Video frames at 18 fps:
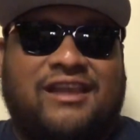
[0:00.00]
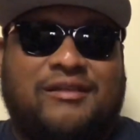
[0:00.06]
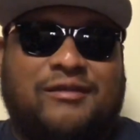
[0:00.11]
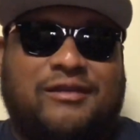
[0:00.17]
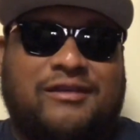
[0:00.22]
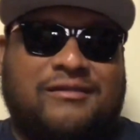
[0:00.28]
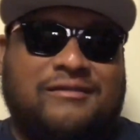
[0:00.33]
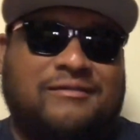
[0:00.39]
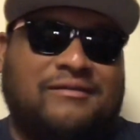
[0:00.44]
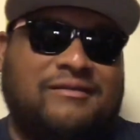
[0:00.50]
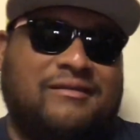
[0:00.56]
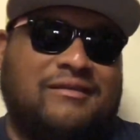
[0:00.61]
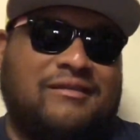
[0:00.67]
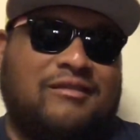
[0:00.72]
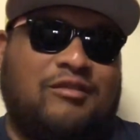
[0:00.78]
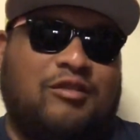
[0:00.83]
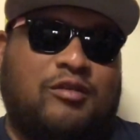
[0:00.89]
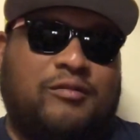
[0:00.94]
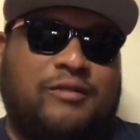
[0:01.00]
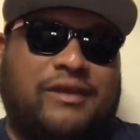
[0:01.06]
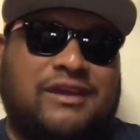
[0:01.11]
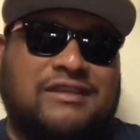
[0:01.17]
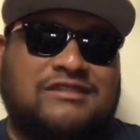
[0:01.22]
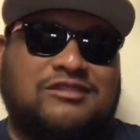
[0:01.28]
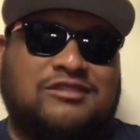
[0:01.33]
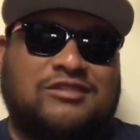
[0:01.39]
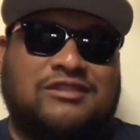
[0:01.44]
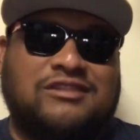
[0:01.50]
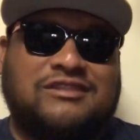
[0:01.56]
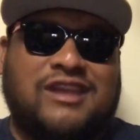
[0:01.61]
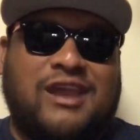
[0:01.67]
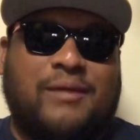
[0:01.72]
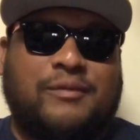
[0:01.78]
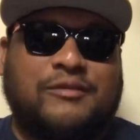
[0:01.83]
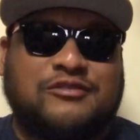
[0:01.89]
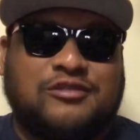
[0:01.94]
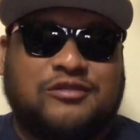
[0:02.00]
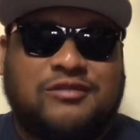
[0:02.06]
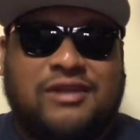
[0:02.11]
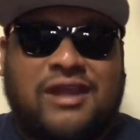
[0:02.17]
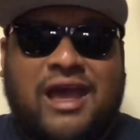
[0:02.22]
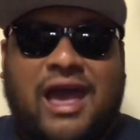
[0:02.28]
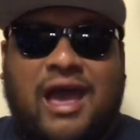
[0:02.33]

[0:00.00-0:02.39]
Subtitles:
Anyway, hope you guys enjoyed this episode.